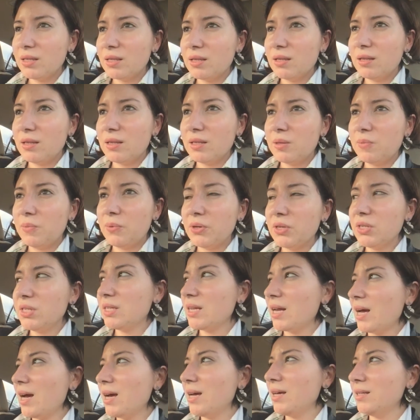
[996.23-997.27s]
This person,
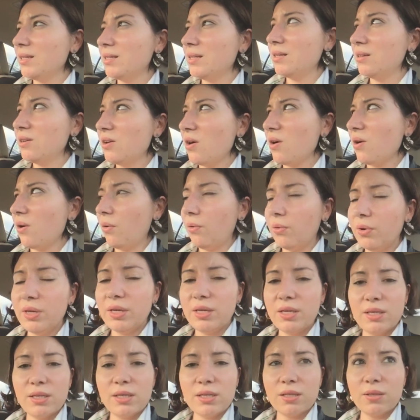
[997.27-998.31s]
I didn't know,
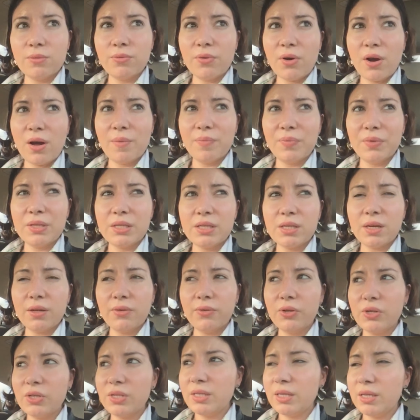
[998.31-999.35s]
he's from this
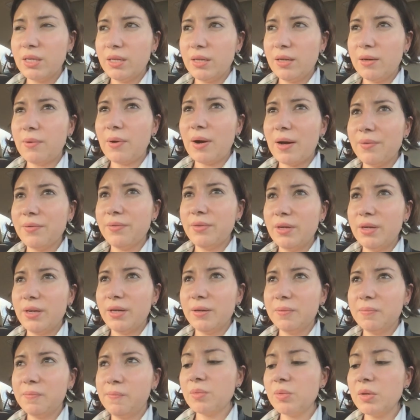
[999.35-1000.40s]
other city around
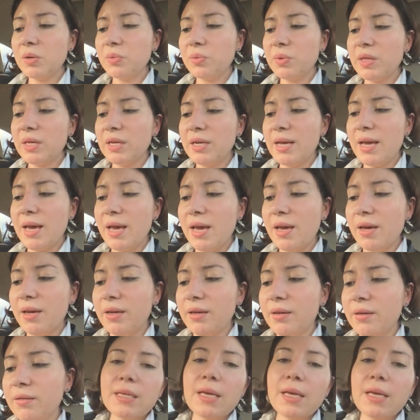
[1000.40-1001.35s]
there, something with an A.